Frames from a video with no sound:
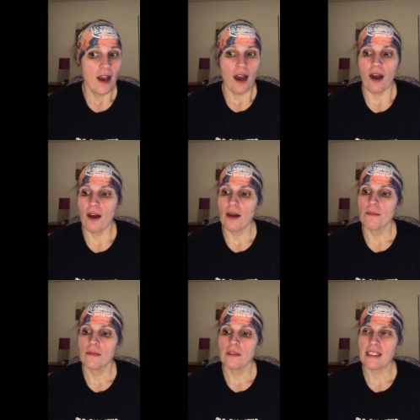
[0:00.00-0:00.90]

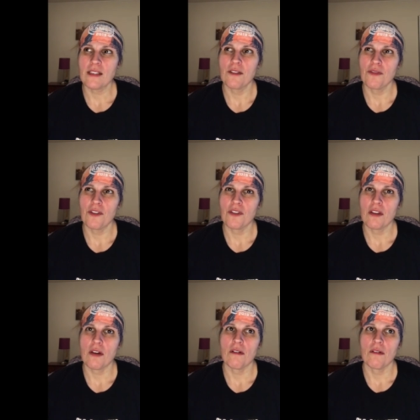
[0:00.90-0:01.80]
Um, less than 50
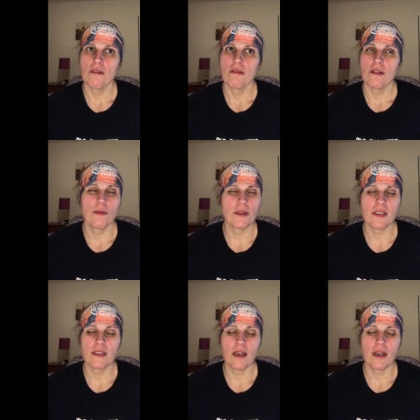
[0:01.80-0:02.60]
though. It wasn't,